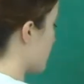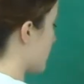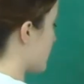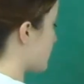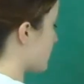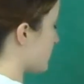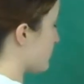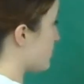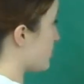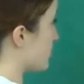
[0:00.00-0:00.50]
many
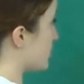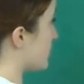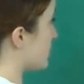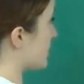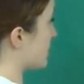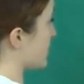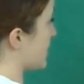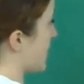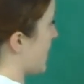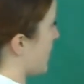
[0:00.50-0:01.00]
solutions
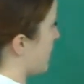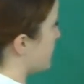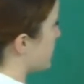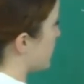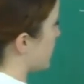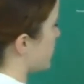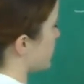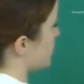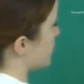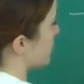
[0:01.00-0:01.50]
does it have. So
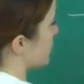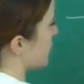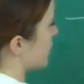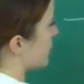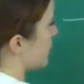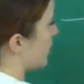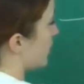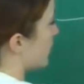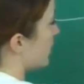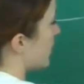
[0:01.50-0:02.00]
I just
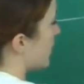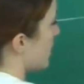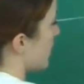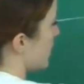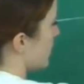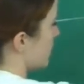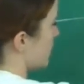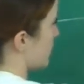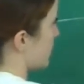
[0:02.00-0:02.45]
circled the